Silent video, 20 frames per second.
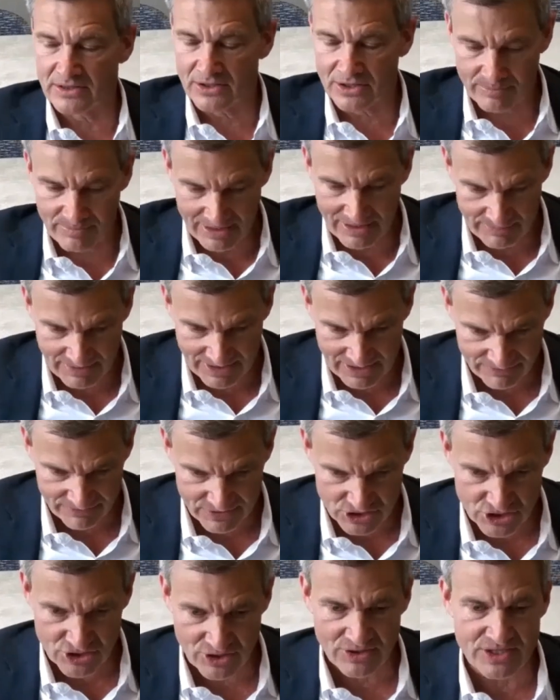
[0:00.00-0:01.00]
They look at my
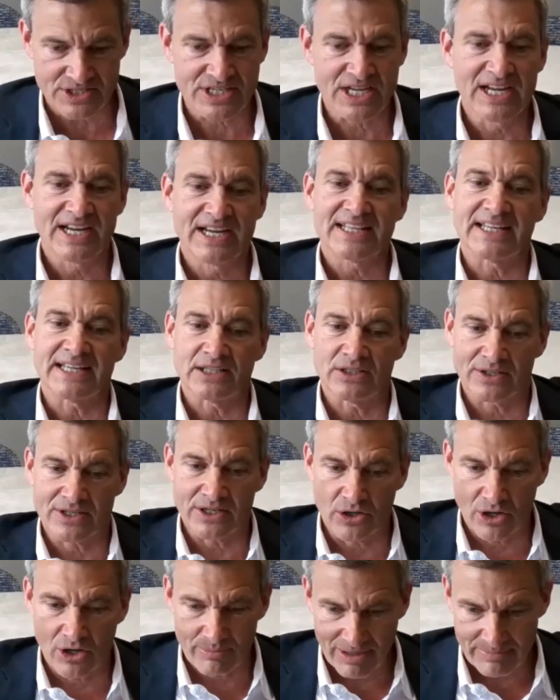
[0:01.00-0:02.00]
beneficiaries. They
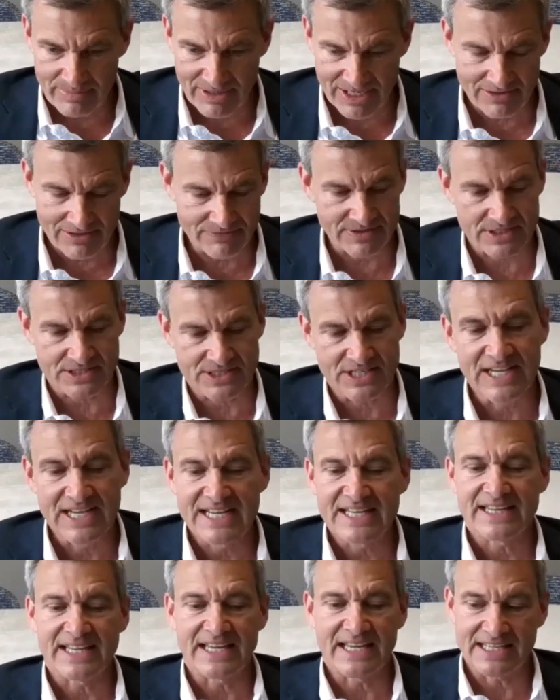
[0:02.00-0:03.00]
look at all my benefits.
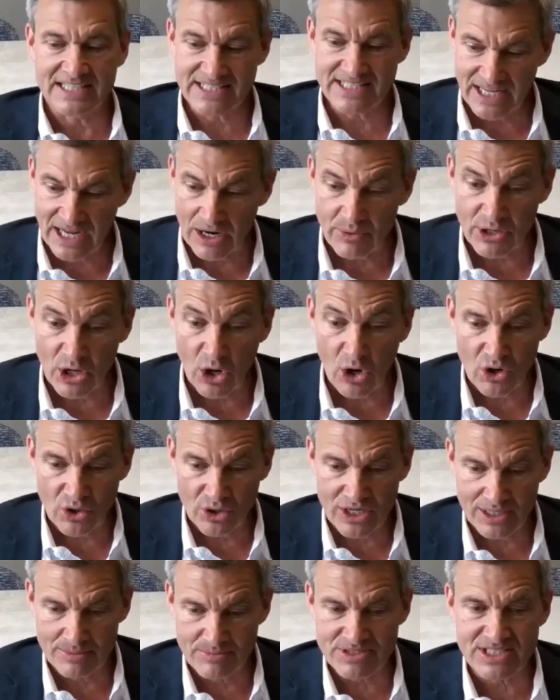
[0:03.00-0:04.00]
They see how it
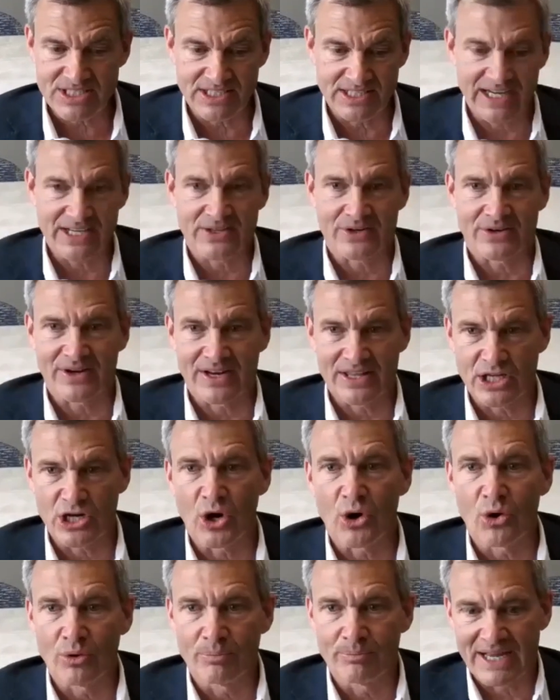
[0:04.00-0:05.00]
all comes together and
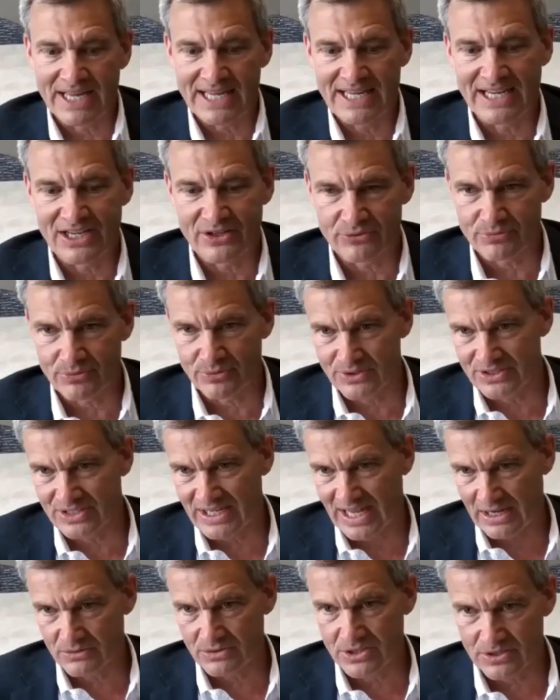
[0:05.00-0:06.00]
they hold my hand through the
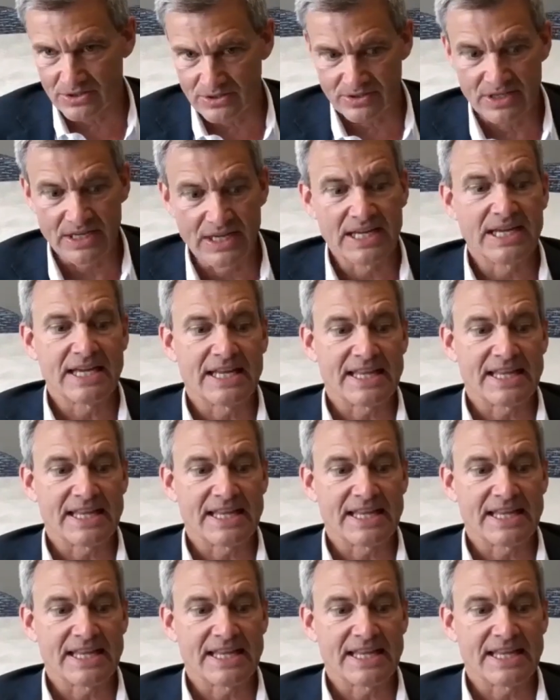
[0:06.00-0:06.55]
downturn.